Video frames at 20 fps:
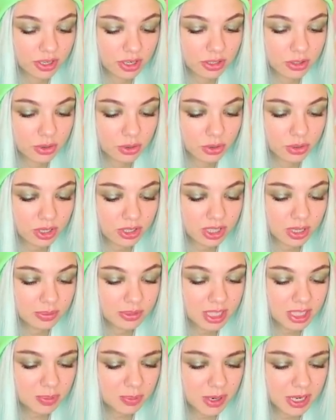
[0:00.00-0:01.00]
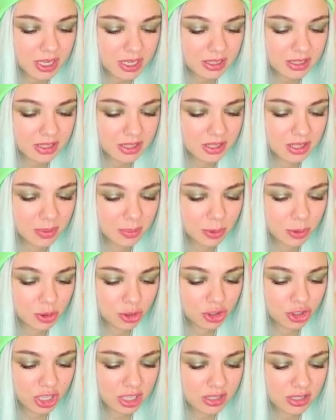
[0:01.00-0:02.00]
I hope we got some miles for
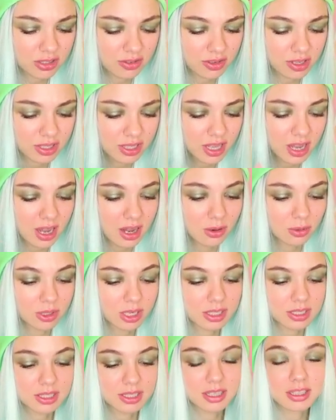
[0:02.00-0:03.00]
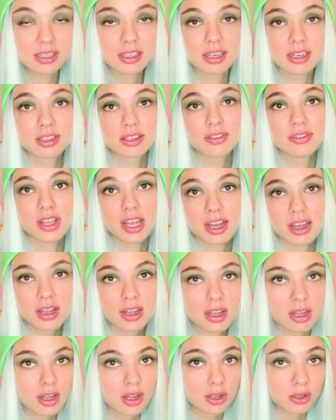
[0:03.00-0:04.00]
our trip. Yeah, we got two
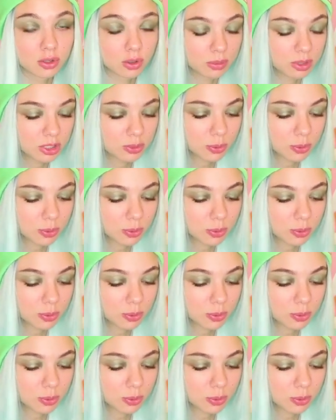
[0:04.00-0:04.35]
trips. But